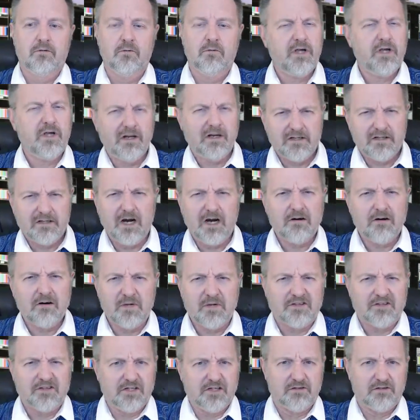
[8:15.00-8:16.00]
we had to care
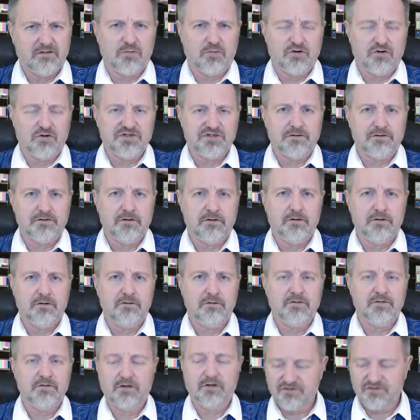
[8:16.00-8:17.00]
about the other person
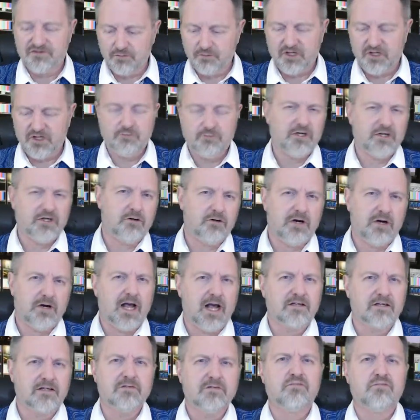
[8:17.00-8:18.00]
because the way that we
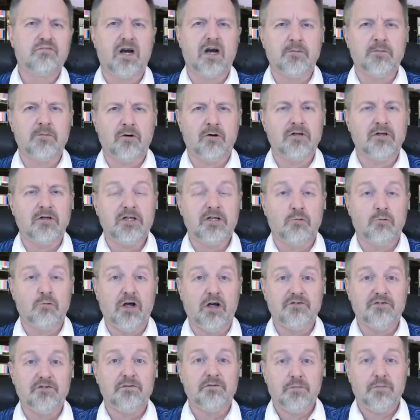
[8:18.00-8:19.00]
interacted primarily
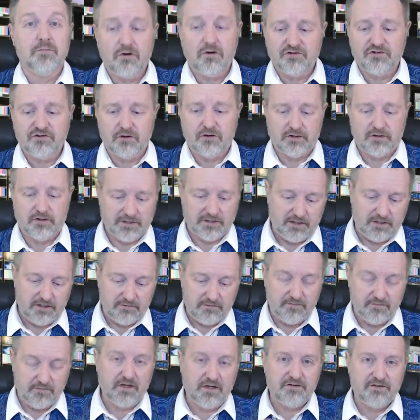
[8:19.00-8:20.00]
was personally,
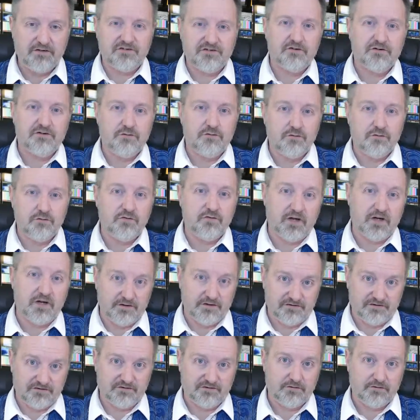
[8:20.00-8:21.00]
face to
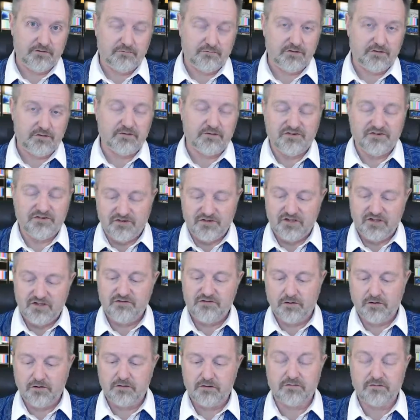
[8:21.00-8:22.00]
face. We would see
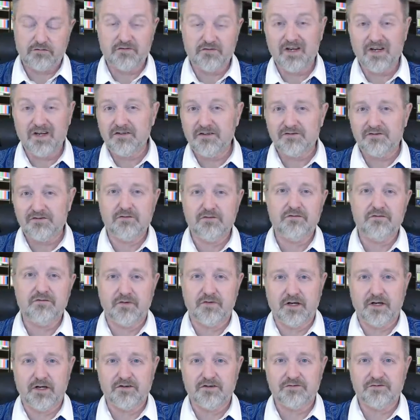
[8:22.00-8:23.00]
each other face to
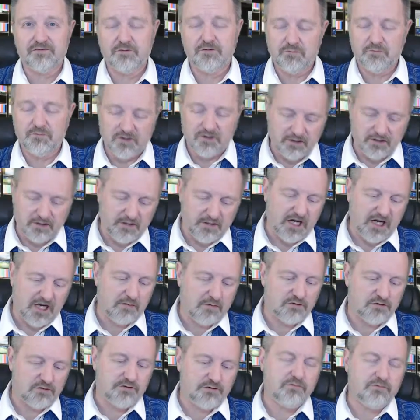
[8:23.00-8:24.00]
face. We would be
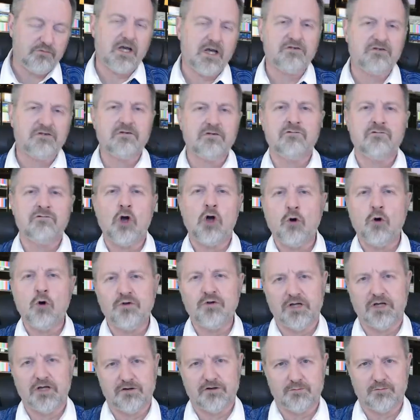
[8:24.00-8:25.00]
able to get to
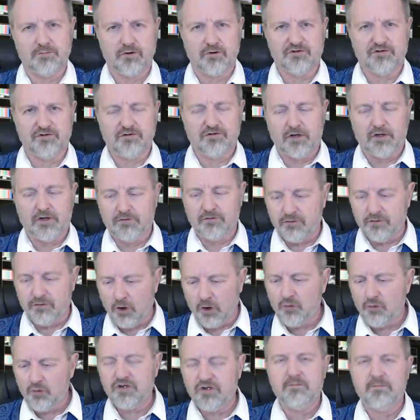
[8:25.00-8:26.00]
know the other person and
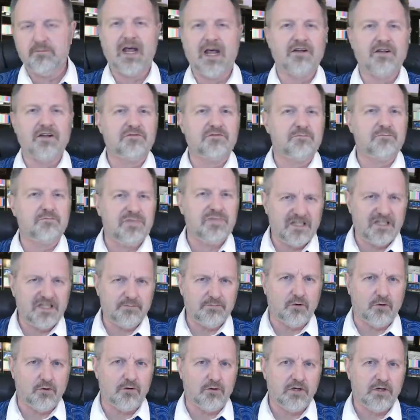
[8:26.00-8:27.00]
know them as
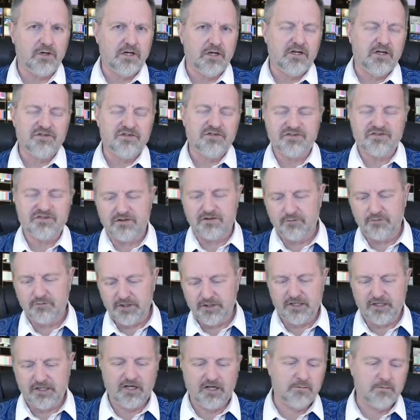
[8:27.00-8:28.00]
people so that
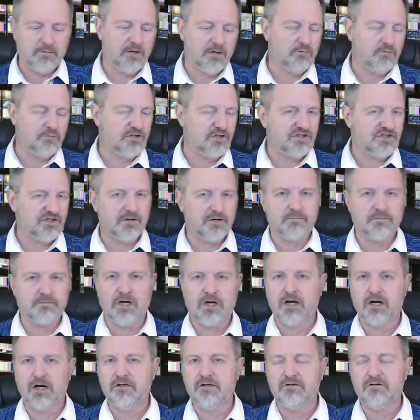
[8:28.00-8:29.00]
when they came up with some
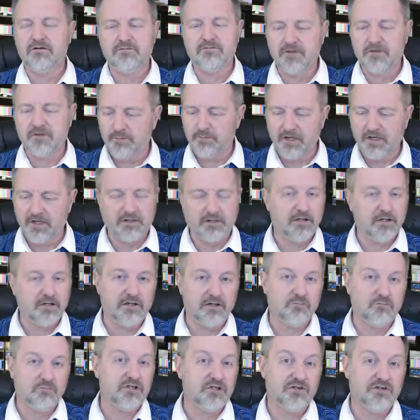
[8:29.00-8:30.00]
kind of
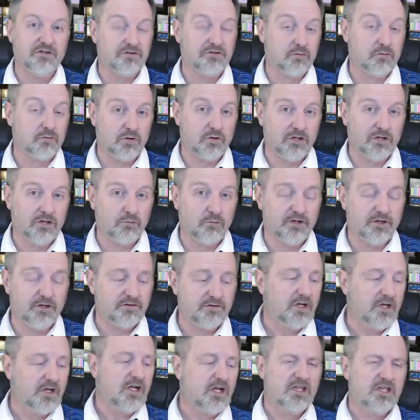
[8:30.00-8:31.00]
opinion that we disagreed
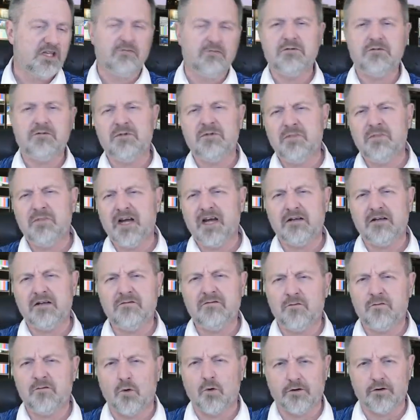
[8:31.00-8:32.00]
with, there would be back
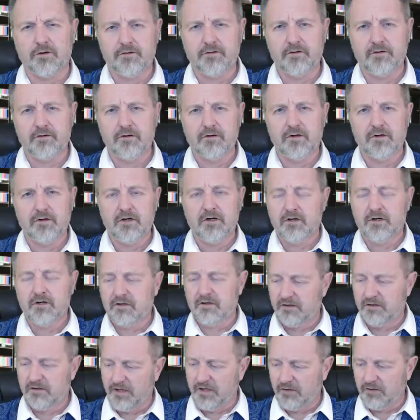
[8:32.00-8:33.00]
and forth.
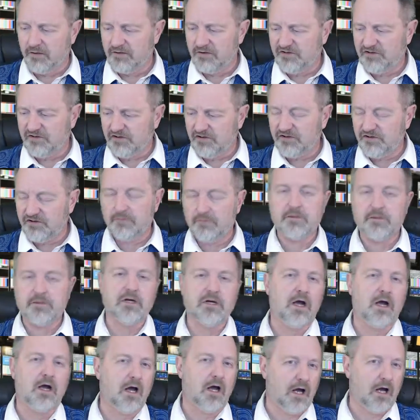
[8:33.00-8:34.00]
They would say
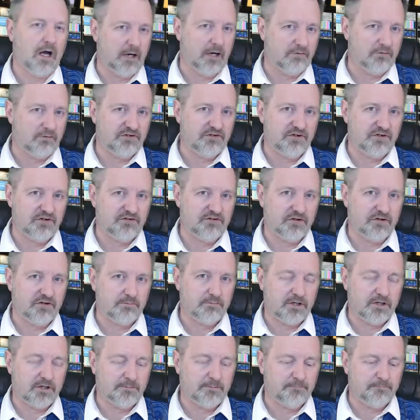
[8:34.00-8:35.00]
something, I would say
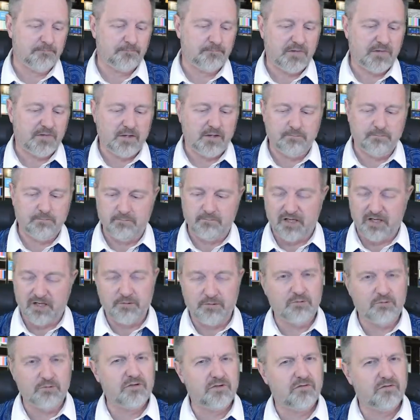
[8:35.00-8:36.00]
something.
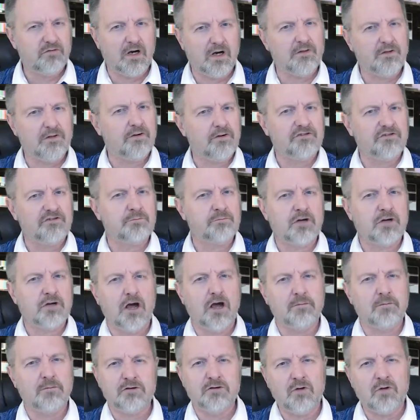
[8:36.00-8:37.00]
Maybe we'd find there's some
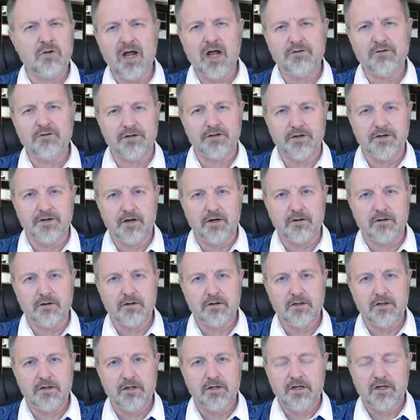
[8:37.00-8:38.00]
common ground in there.
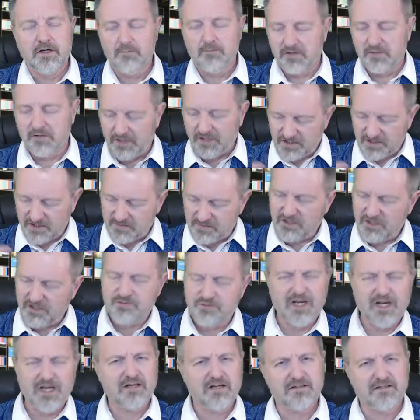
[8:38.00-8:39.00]
But that's
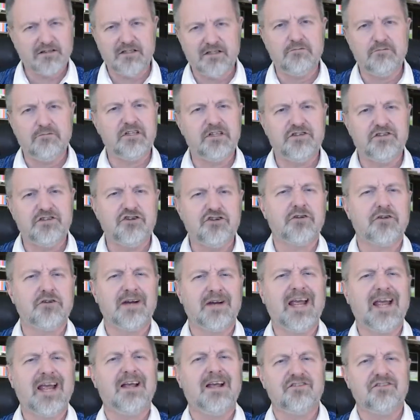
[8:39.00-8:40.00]
because we had to deal with each
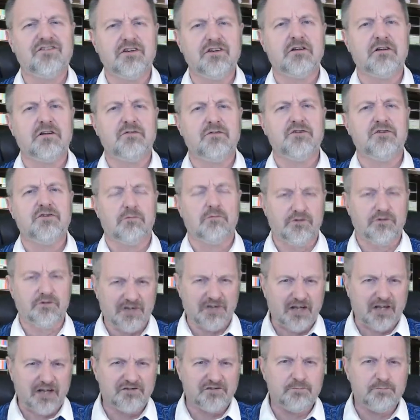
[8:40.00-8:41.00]
other as individuals,
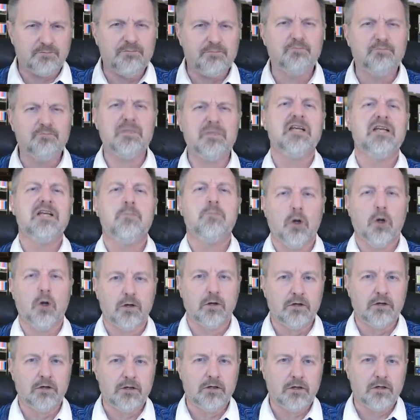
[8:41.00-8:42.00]
as
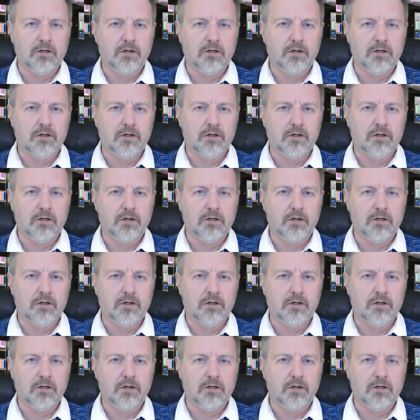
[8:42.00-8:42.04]
people.